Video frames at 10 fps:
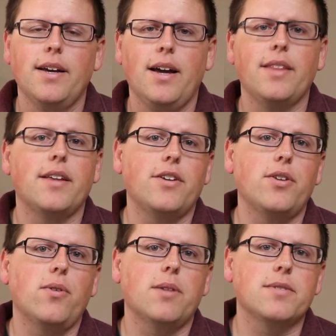I think you
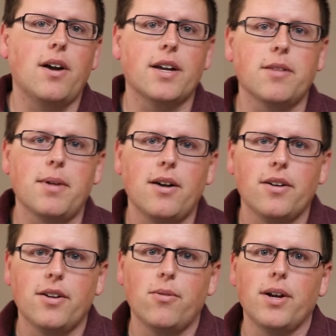know what I'm talking
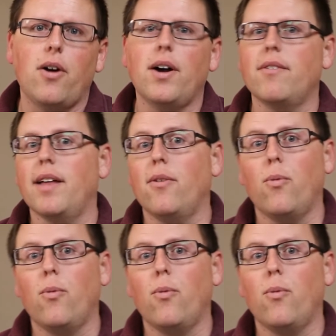about. You know, we all have that